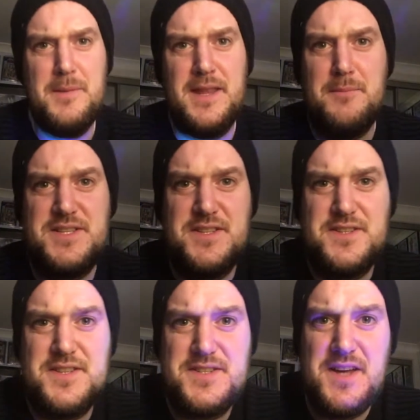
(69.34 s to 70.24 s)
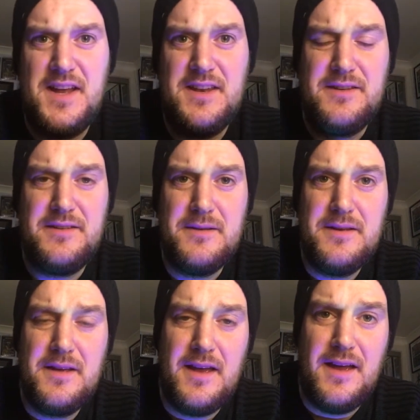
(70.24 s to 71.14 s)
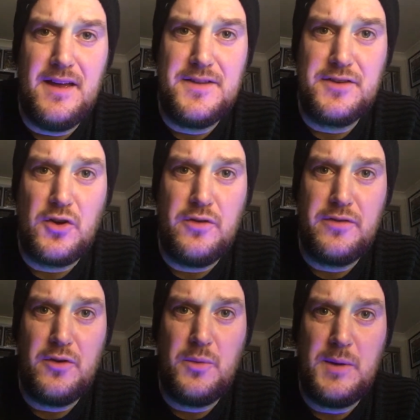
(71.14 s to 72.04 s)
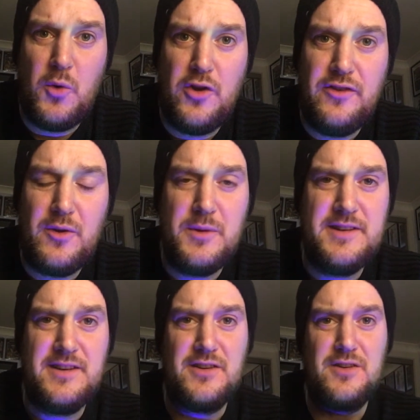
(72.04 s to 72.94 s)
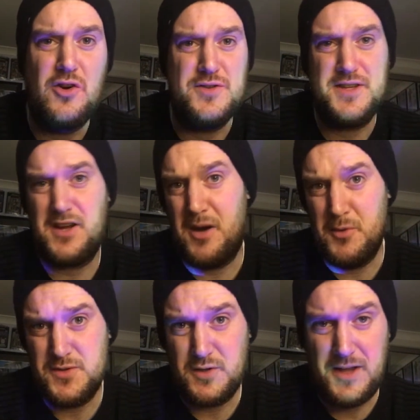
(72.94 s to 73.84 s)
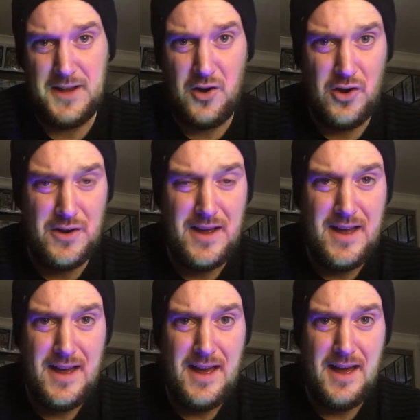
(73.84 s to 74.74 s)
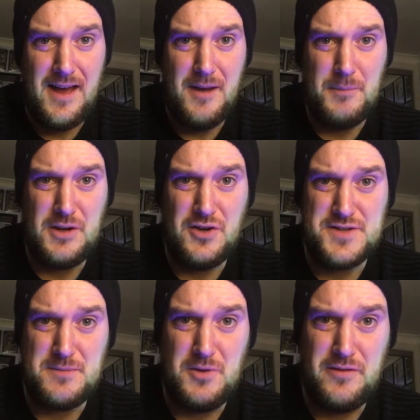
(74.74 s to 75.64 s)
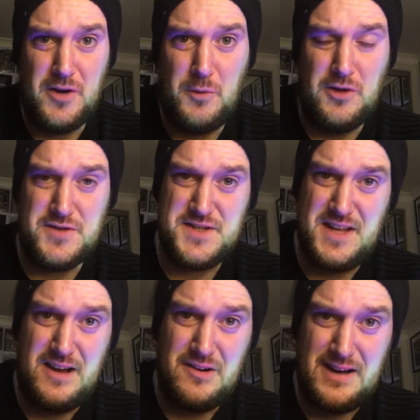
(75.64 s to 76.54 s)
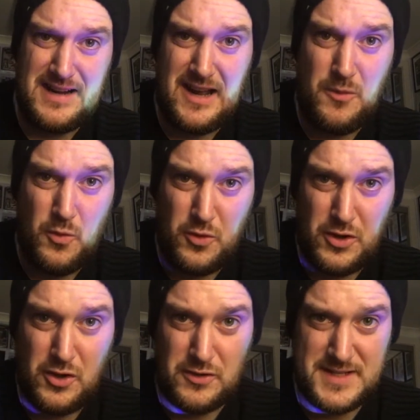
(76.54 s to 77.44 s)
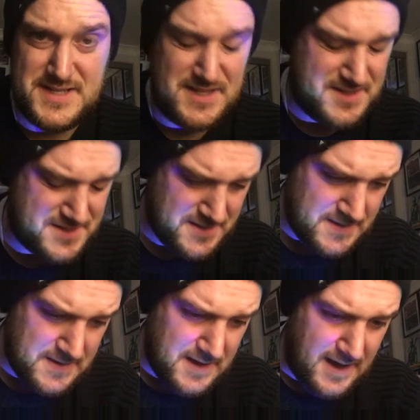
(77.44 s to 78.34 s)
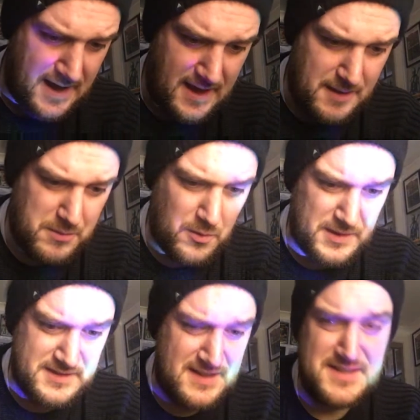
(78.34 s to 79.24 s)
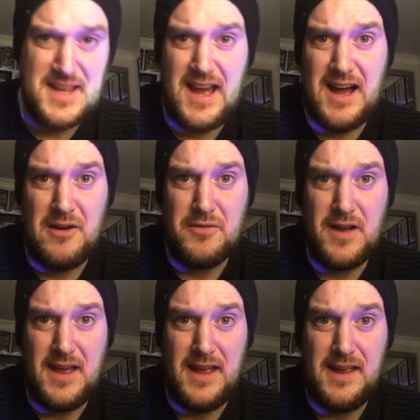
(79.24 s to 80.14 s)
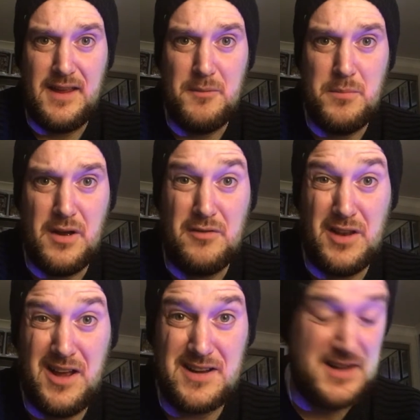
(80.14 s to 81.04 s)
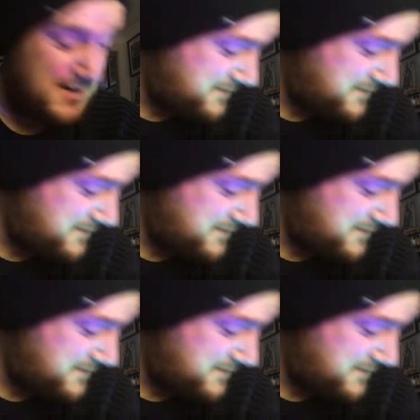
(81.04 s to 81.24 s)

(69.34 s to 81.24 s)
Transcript: me and the missus decided to go for a wee wander. We didn't go to the car boot till late on because I'm not very well just now. I can't walk a long distance, but we did have a bit of luck. I